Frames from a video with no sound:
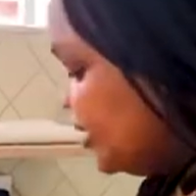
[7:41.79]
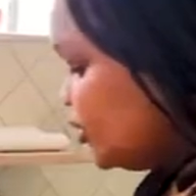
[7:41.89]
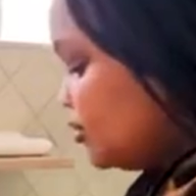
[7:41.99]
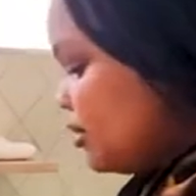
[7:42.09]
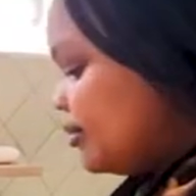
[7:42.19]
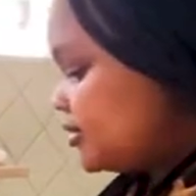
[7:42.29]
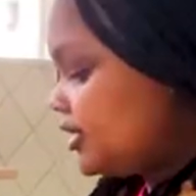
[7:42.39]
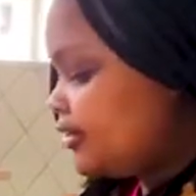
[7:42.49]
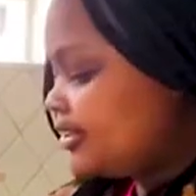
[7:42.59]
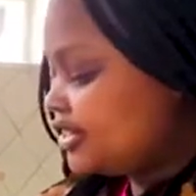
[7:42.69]
So mom was
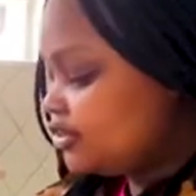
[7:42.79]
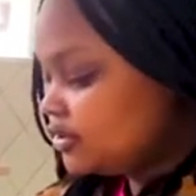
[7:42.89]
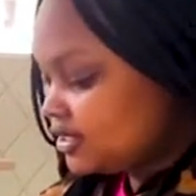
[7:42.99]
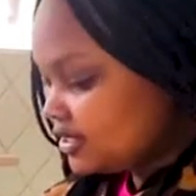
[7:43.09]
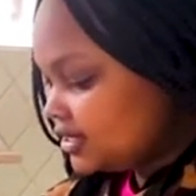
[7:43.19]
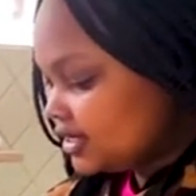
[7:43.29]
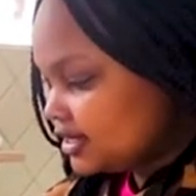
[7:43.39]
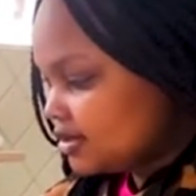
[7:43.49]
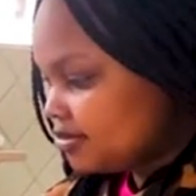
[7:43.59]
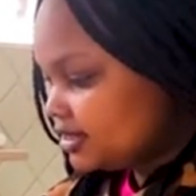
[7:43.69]
like, you can use this
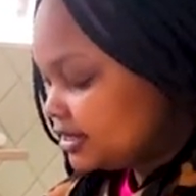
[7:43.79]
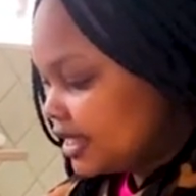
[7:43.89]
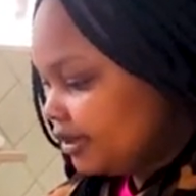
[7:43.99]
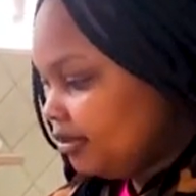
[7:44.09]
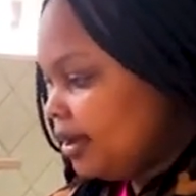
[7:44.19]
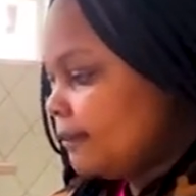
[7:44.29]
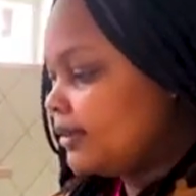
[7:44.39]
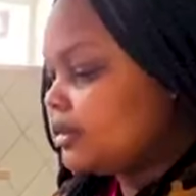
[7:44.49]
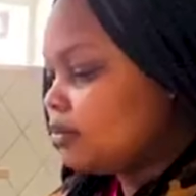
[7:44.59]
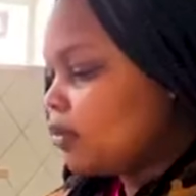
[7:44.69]
in the meantime, but I'm